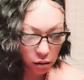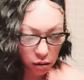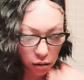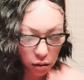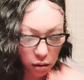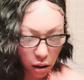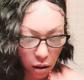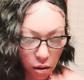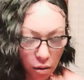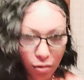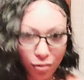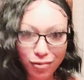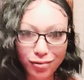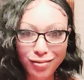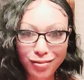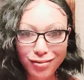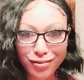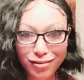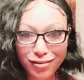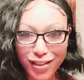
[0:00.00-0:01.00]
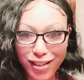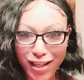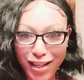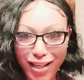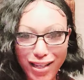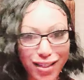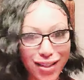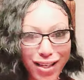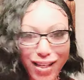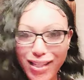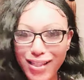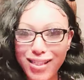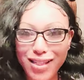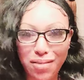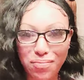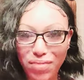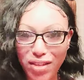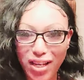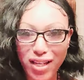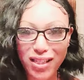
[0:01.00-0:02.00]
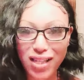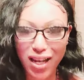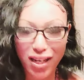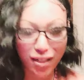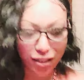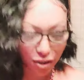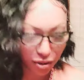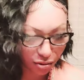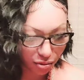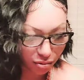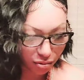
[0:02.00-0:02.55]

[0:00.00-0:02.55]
So, see? It's some things I can do.